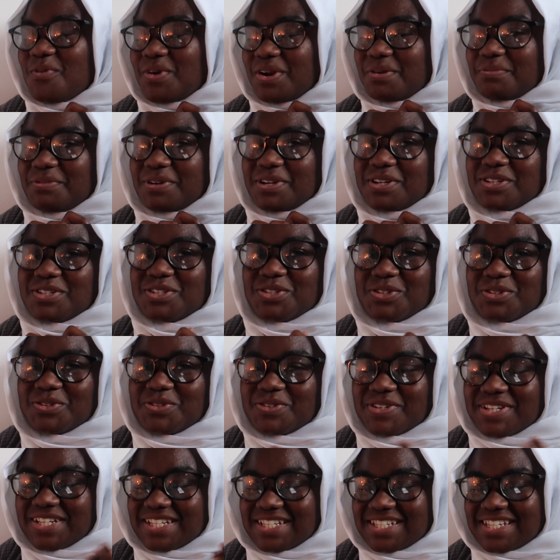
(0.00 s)
what I'm gonna
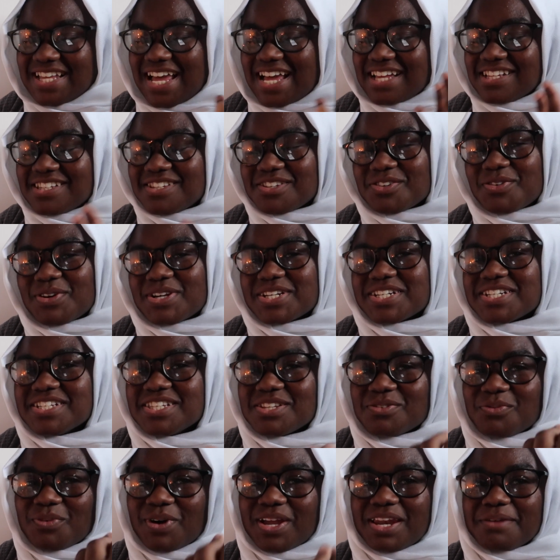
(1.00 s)
do is answer
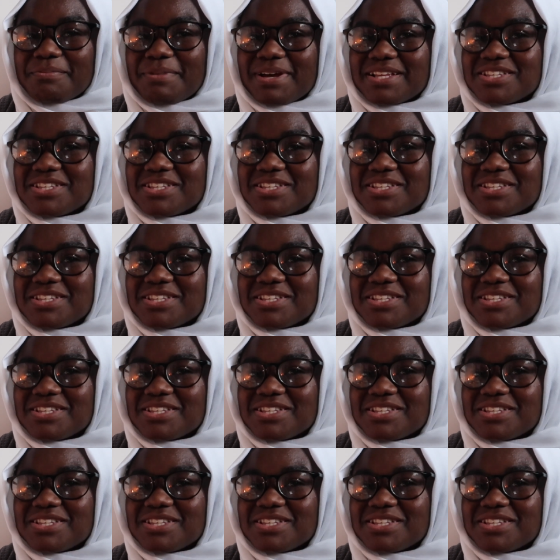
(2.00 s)
questions, and while I'm